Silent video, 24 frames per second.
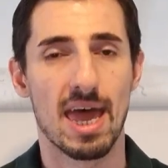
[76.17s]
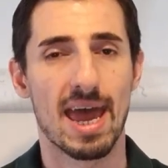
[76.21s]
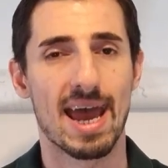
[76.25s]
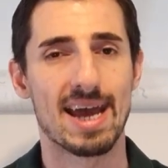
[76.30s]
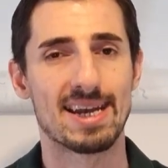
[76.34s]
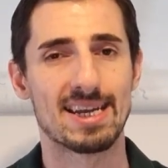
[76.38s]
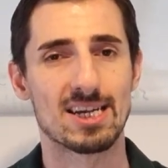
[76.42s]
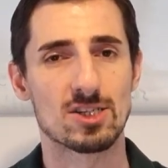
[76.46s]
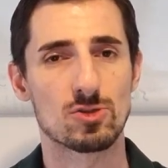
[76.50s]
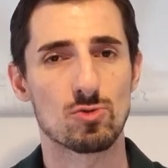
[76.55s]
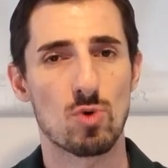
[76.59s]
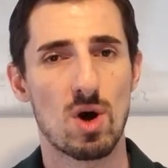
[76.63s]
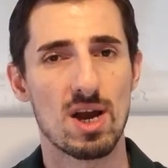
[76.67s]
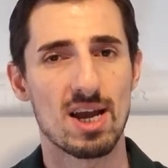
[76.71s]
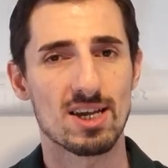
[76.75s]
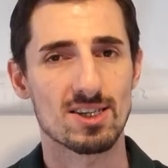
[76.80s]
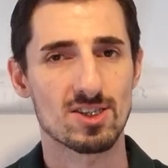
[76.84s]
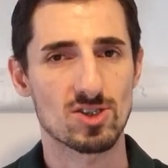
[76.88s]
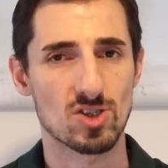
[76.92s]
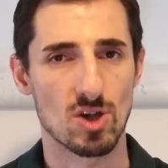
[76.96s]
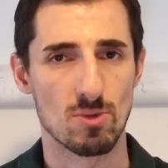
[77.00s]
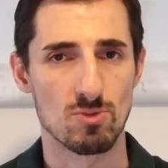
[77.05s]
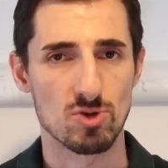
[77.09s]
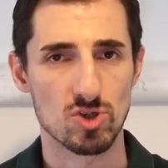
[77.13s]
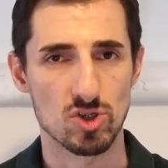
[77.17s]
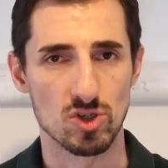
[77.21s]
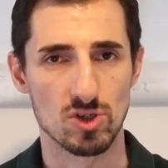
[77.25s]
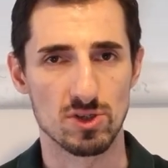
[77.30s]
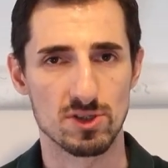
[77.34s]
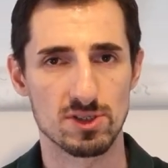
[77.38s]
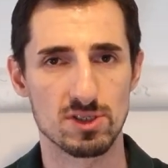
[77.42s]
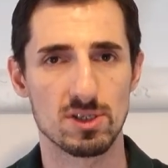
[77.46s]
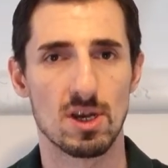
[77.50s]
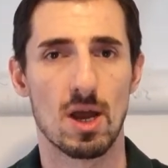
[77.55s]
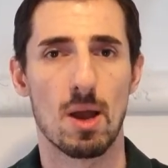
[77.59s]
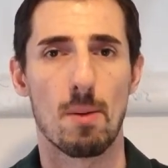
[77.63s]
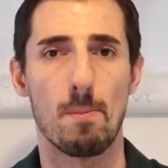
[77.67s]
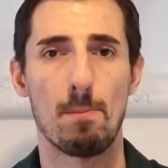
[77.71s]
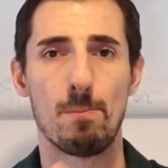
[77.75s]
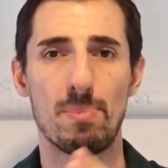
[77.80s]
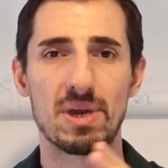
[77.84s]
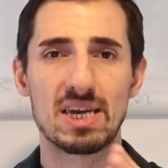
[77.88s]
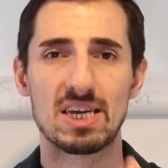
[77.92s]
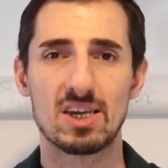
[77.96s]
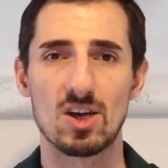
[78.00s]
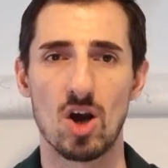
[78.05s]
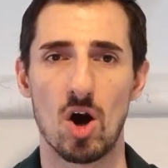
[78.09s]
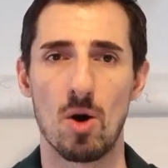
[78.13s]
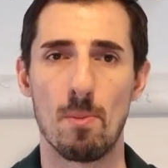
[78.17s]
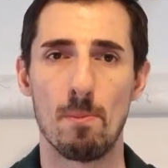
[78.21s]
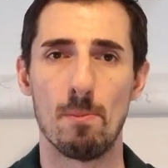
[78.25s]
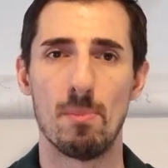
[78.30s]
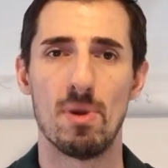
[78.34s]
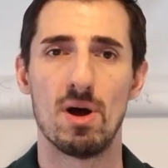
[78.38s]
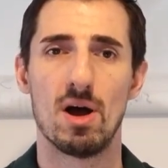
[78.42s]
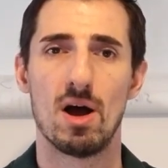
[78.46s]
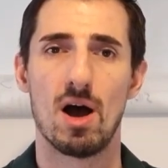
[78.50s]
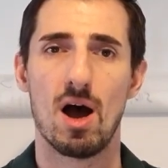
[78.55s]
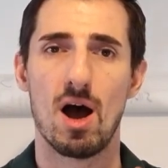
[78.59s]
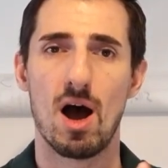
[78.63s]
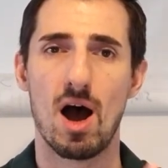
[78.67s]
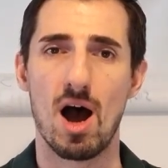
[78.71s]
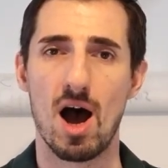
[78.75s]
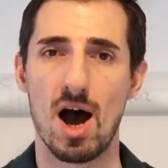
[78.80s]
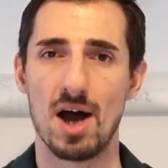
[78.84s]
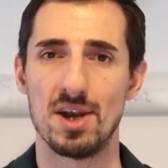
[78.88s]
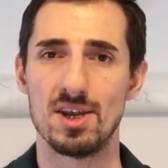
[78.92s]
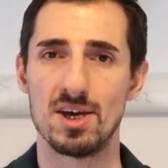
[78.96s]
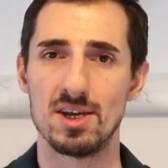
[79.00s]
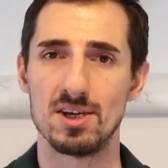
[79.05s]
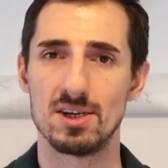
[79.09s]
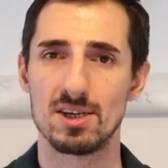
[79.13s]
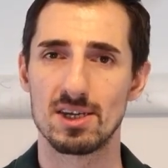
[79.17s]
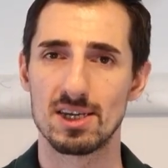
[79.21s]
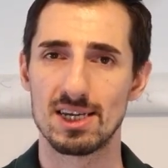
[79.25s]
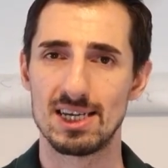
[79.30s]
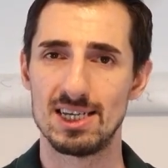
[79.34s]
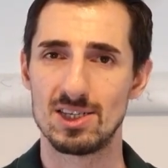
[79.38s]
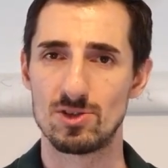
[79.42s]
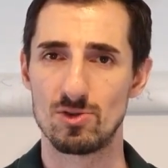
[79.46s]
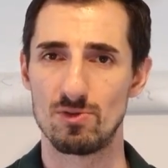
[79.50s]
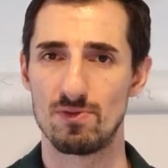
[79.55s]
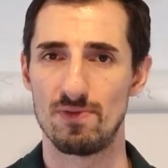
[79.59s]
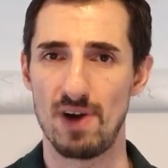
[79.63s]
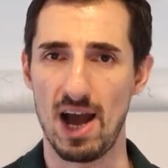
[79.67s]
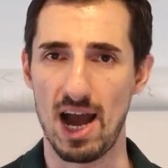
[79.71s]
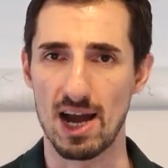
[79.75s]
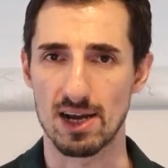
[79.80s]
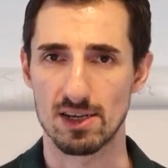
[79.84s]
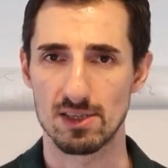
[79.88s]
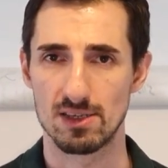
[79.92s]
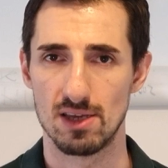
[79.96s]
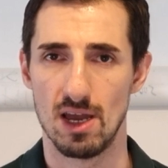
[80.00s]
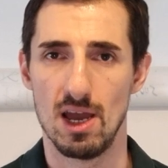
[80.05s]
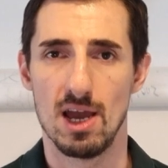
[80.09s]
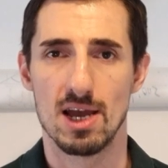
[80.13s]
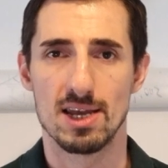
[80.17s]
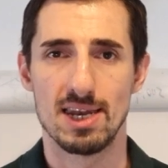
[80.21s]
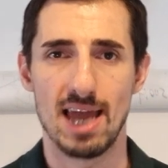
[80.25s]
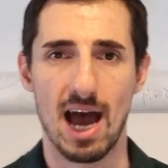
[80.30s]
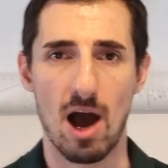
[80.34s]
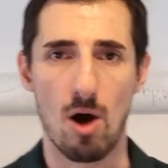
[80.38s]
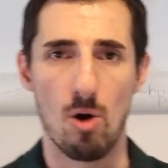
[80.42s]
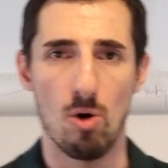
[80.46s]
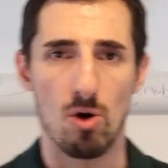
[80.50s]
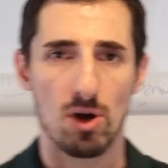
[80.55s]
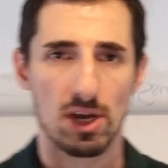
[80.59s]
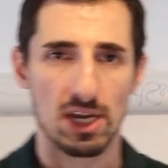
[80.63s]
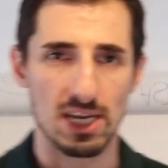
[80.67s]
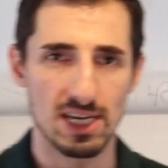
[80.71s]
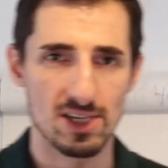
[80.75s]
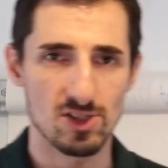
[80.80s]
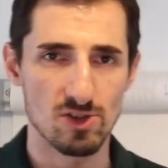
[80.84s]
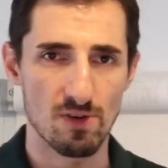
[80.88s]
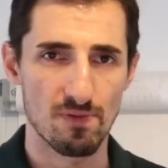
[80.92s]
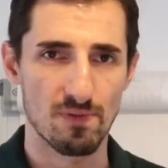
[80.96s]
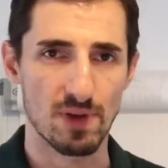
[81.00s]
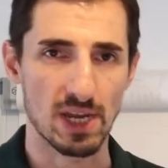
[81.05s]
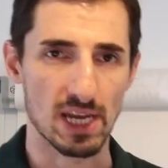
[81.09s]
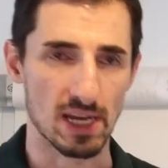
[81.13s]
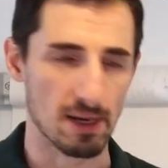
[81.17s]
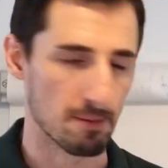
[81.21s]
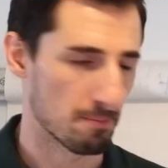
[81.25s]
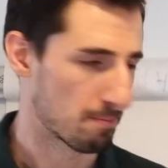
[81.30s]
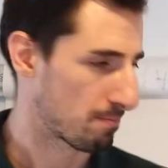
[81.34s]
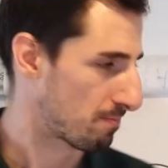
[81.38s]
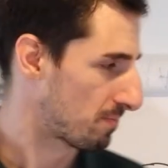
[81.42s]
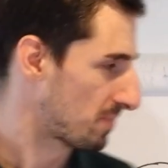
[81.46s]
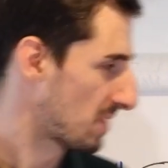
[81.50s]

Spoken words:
And that's why assumptions become hardened into fact. Now, here's the thing.